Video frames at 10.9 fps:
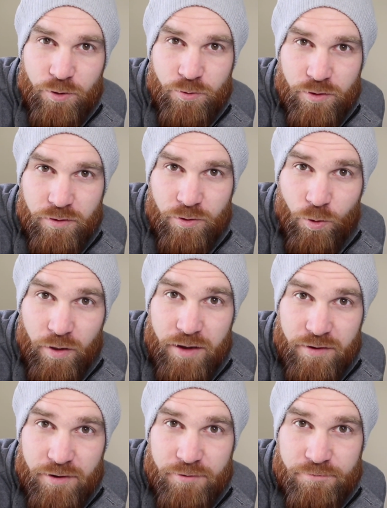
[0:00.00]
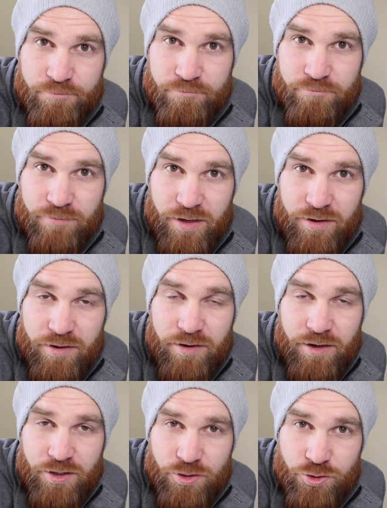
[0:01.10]
all that done.
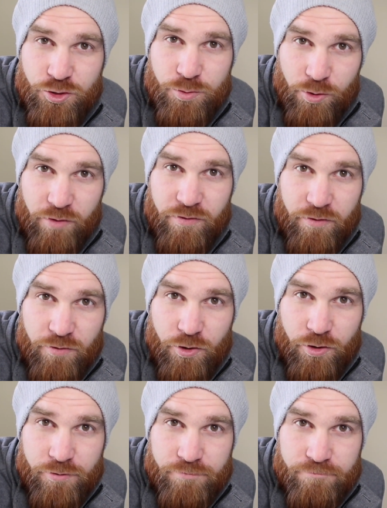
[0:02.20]
A YouTube profile photo.